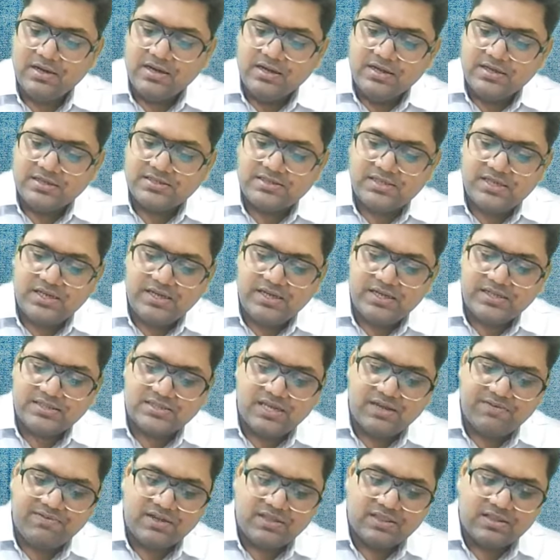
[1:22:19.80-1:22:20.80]
C is
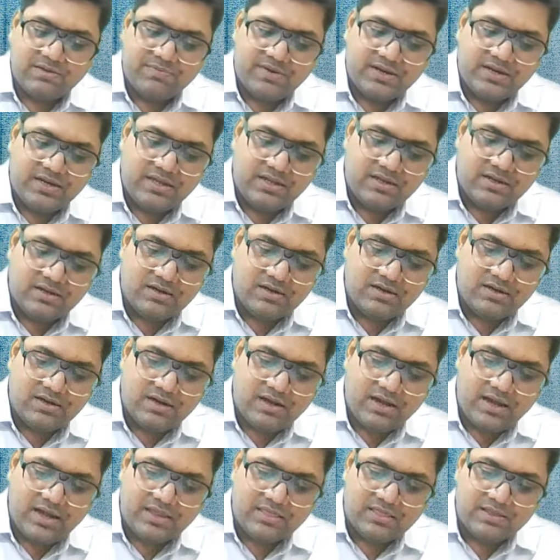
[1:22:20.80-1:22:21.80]
giving the money here
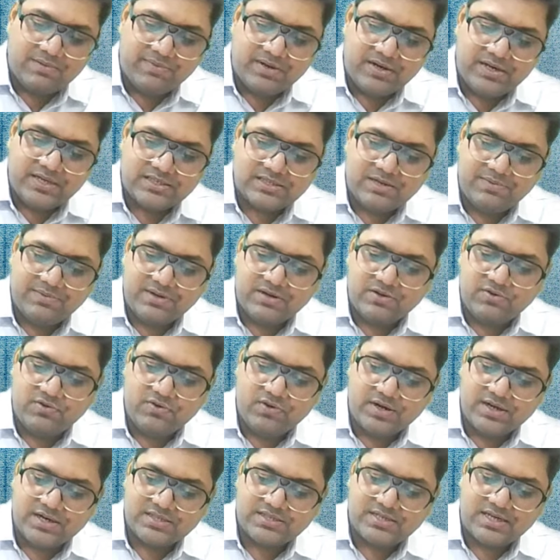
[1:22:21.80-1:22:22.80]
and the money is coming. Do
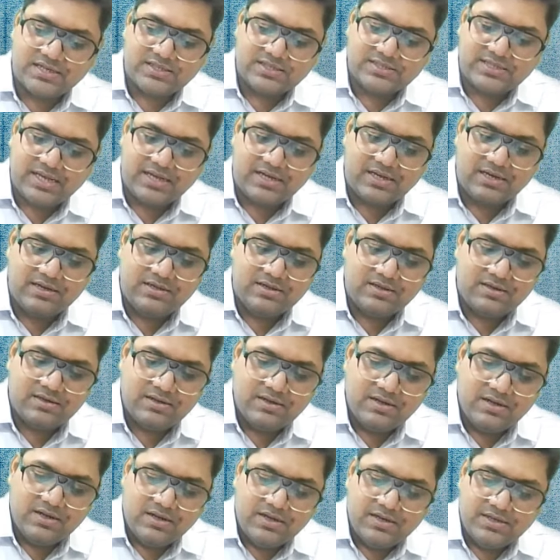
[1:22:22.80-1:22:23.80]
you understand the cycle here?
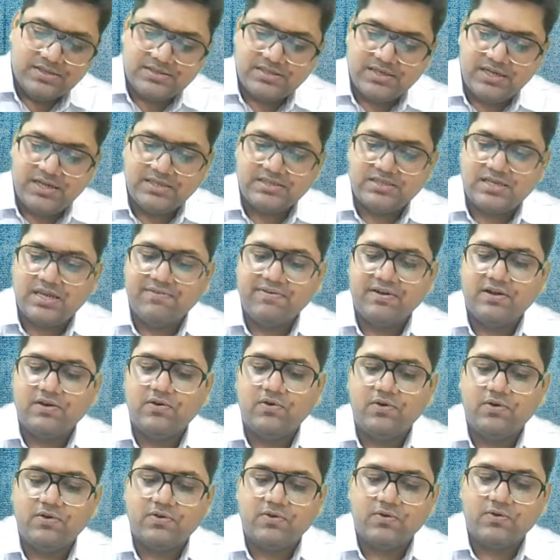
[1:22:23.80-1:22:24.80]
C is giving
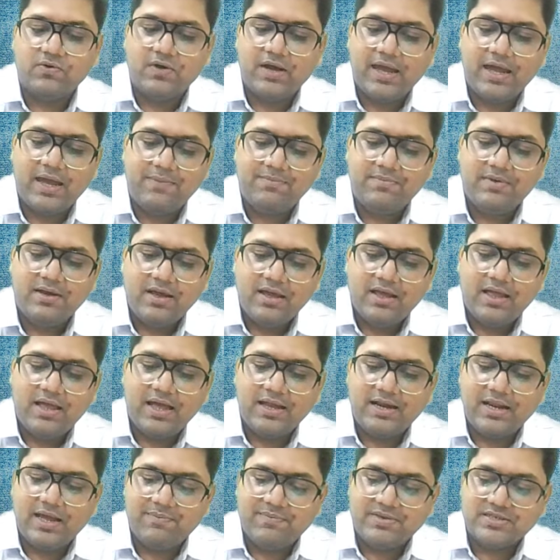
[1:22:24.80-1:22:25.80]
loan to M
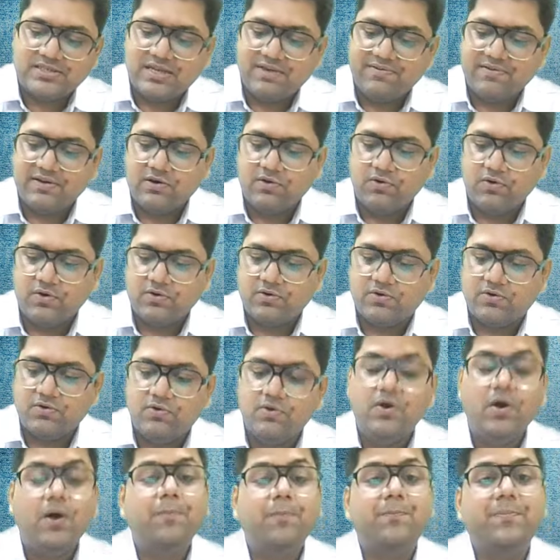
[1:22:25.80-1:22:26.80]
and M is giving loan to
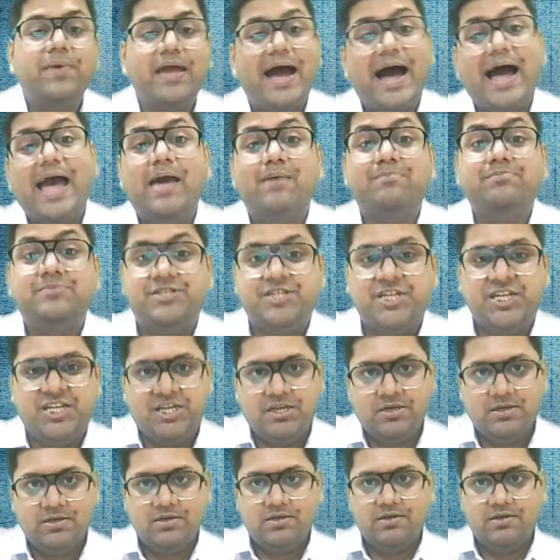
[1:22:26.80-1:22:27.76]
me. I am G.